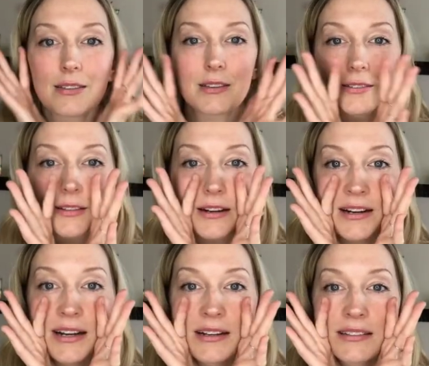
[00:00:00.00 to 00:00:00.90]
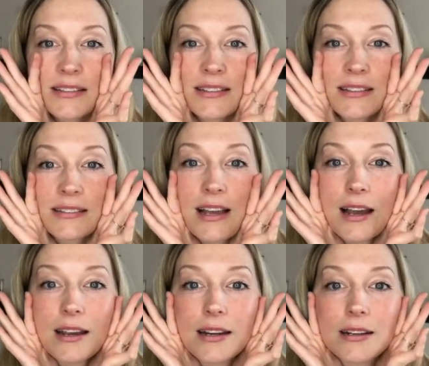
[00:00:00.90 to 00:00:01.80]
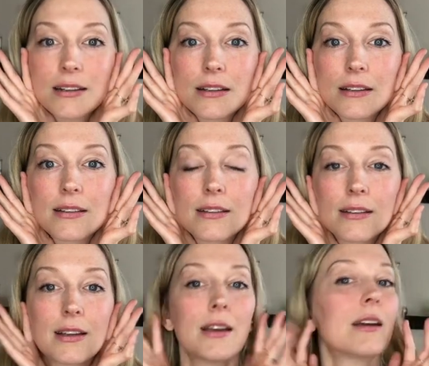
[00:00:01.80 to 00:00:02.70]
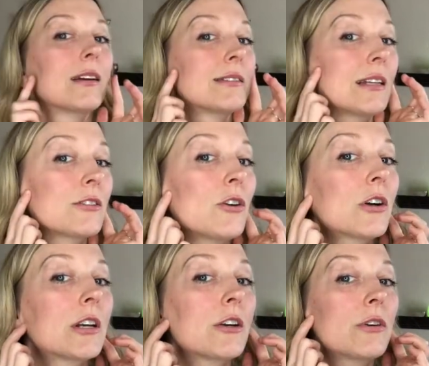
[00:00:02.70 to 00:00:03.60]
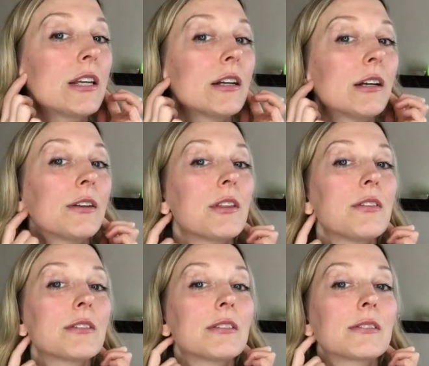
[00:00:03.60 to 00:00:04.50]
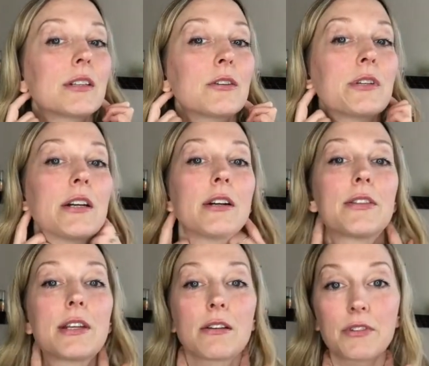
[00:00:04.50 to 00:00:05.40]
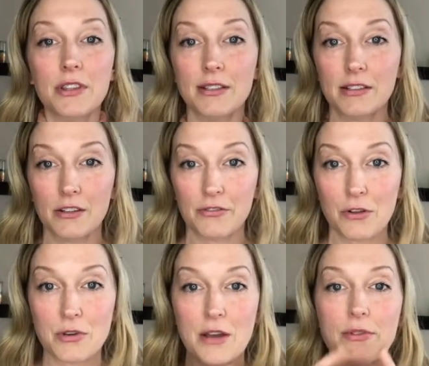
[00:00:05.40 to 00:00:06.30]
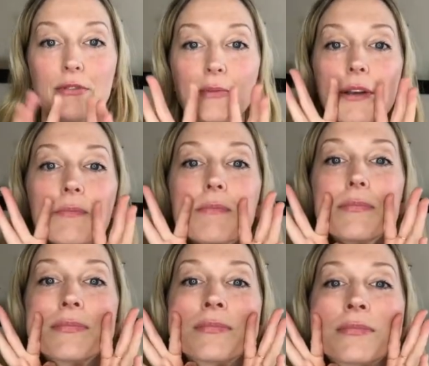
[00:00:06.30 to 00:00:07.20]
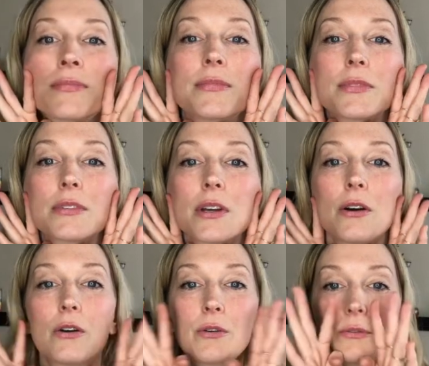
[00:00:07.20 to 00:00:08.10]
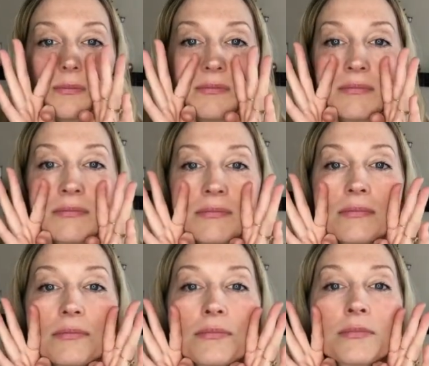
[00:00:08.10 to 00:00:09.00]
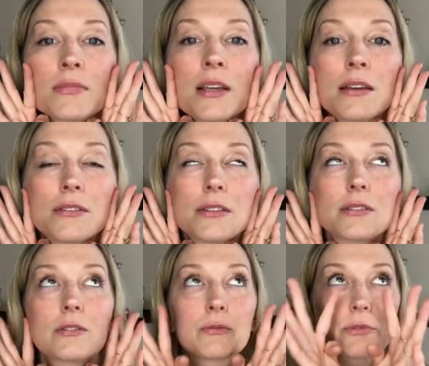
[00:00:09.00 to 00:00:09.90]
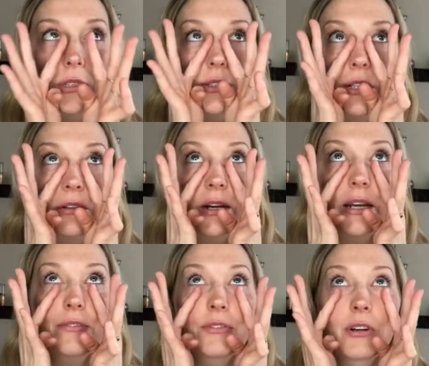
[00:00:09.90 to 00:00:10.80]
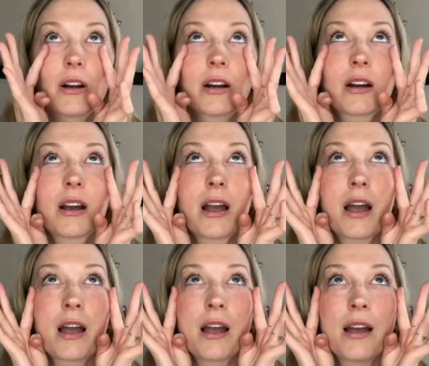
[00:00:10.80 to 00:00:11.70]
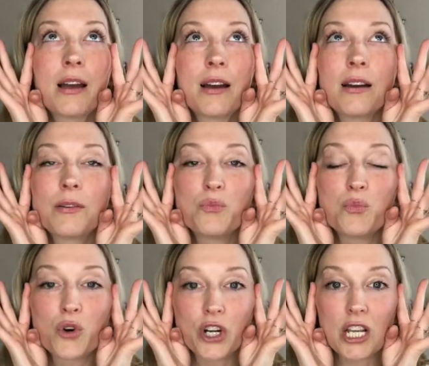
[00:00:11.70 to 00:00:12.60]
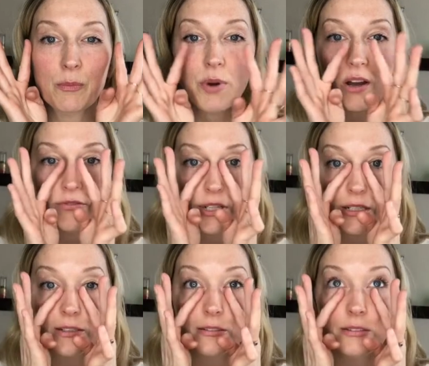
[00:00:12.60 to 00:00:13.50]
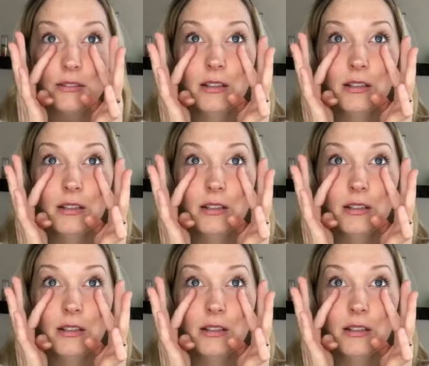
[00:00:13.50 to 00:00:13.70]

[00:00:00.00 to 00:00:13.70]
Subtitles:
this area to the side, because that's all gonna go here, and then this is gonna go here, and then everything's gonna flow down this way. So this is really great for morning puffiness,